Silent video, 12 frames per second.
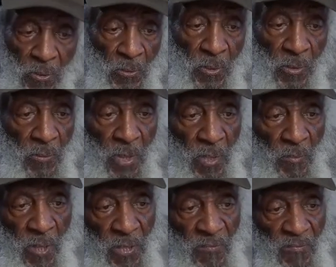the street with a
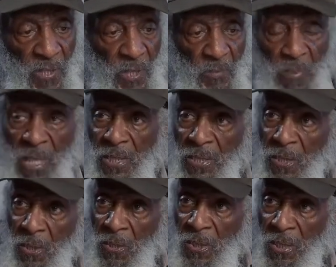motherfucking
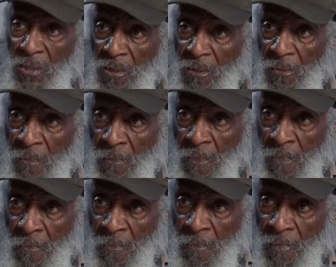bodyguard.
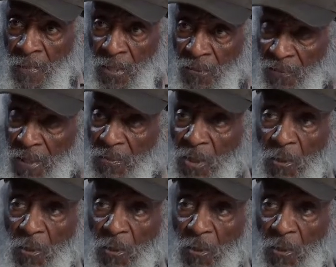If I'm